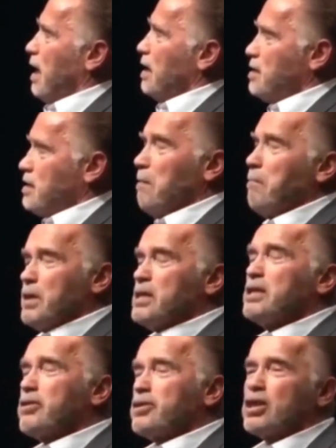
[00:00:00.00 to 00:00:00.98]
on some
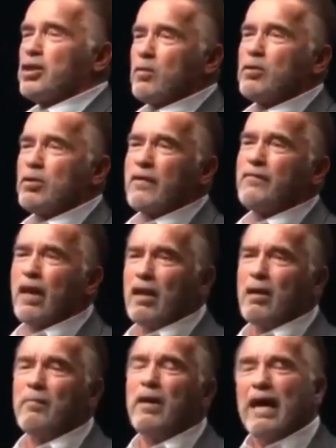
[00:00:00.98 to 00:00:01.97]
business that you want to
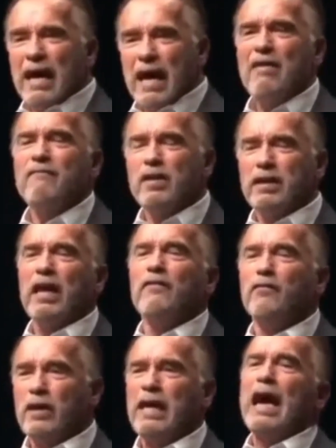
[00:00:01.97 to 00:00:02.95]
develop every day
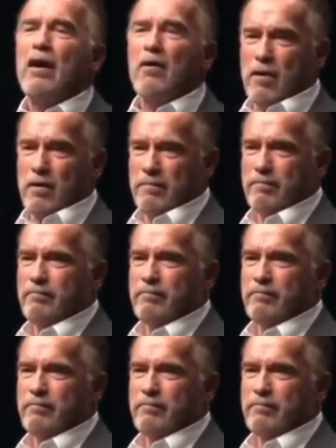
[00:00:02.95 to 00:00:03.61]
for an hour.